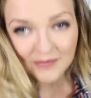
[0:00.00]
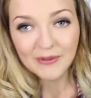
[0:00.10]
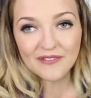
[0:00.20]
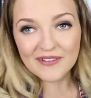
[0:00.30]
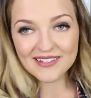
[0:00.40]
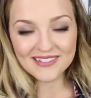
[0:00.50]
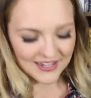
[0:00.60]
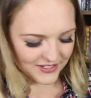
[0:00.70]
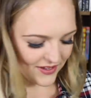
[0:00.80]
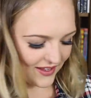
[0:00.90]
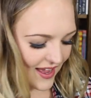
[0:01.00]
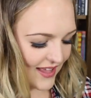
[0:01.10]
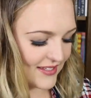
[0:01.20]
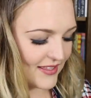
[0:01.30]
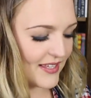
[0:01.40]
As a bit of insight to you
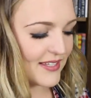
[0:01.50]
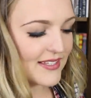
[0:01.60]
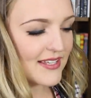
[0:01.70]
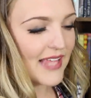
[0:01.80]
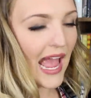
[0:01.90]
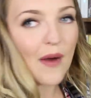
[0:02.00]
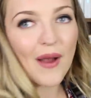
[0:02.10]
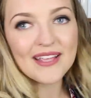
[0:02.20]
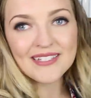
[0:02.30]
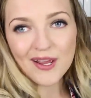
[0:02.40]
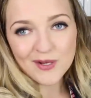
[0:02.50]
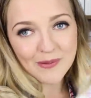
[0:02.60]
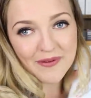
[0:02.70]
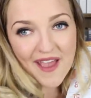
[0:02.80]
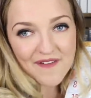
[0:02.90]
guys, this is how I stay on
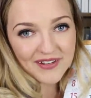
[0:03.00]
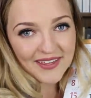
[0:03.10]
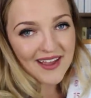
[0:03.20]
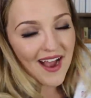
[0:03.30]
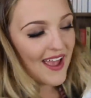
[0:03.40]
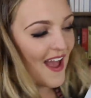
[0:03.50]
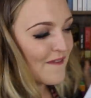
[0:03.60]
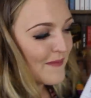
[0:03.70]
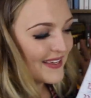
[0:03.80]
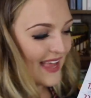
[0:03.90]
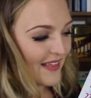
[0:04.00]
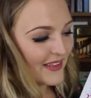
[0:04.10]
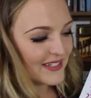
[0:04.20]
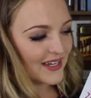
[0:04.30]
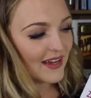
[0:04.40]
top of everything. I have my
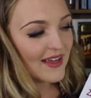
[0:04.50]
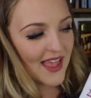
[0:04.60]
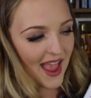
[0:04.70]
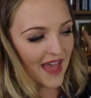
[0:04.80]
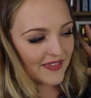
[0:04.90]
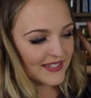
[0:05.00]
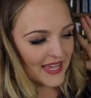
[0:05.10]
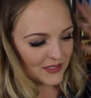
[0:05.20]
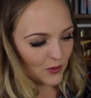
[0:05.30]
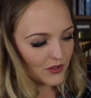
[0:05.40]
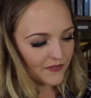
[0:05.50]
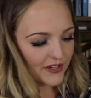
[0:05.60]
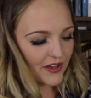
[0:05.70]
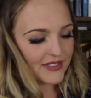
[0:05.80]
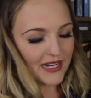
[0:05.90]
calendar and this has all the
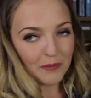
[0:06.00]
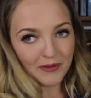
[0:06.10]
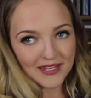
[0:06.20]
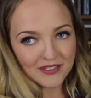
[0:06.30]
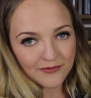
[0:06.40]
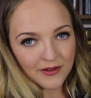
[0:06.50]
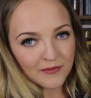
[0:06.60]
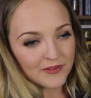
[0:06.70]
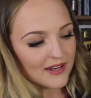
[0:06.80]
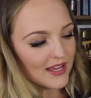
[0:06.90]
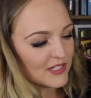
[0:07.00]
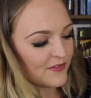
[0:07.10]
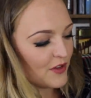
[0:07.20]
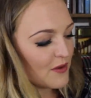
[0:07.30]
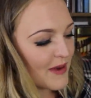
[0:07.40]
videos that I plan to film for the next
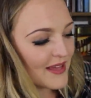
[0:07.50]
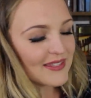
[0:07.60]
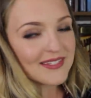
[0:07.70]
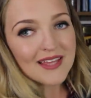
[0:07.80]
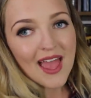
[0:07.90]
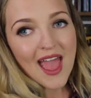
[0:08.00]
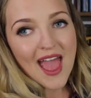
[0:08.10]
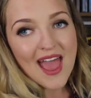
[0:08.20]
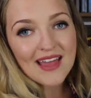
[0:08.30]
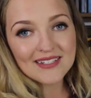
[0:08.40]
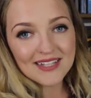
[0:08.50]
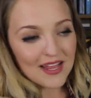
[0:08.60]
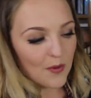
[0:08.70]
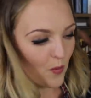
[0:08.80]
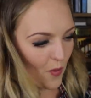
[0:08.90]
few months and
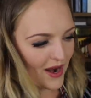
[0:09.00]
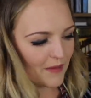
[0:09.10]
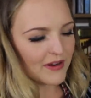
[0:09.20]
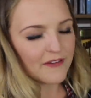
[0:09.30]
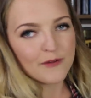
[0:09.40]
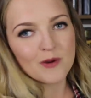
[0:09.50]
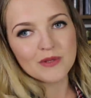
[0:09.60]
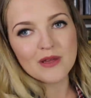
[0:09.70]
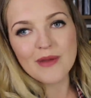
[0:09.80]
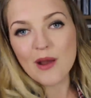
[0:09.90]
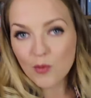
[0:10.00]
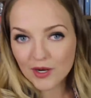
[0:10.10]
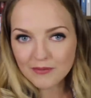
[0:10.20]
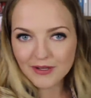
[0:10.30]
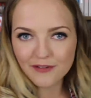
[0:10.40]
when I'm going to film them and
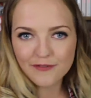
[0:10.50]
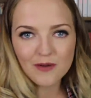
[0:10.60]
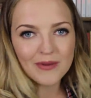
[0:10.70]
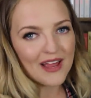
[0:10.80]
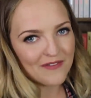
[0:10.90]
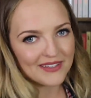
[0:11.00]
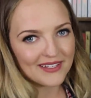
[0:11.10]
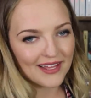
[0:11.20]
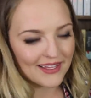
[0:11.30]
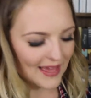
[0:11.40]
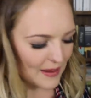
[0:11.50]
what I'm going to film and everything like